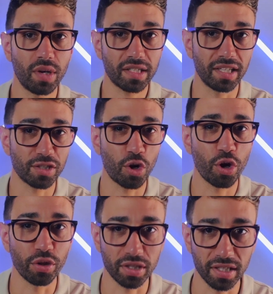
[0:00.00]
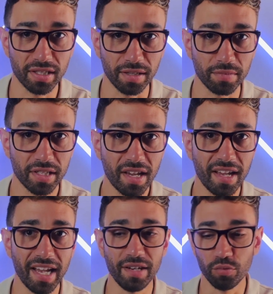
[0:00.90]
access other systems,
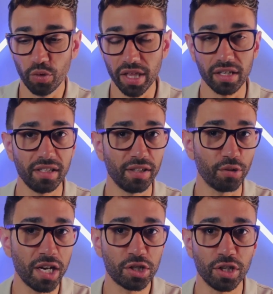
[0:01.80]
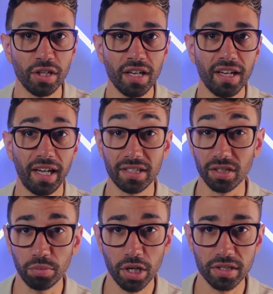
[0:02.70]
and without an integration, it's
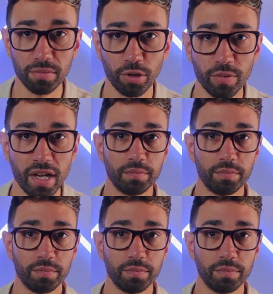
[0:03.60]
not possible.